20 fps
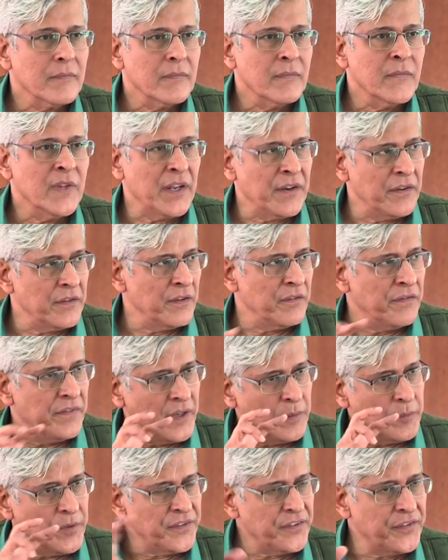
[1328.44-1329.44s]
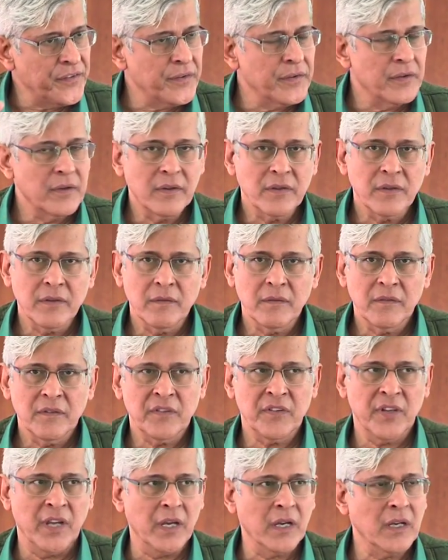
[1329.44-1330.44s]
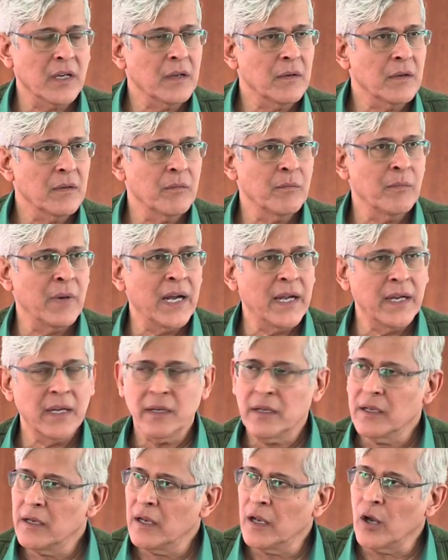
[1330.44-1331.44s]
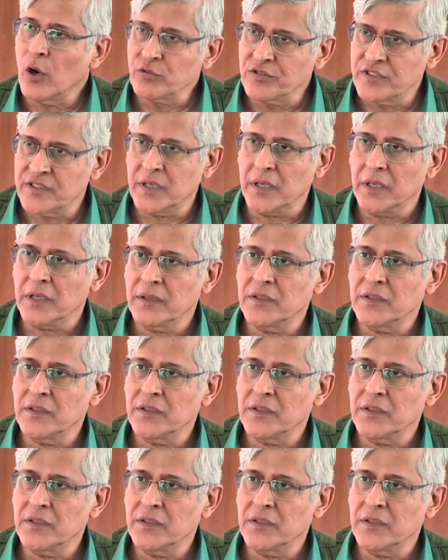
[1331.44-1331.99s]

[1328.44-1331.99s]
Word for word: There is a famous saying by Lao Tzu,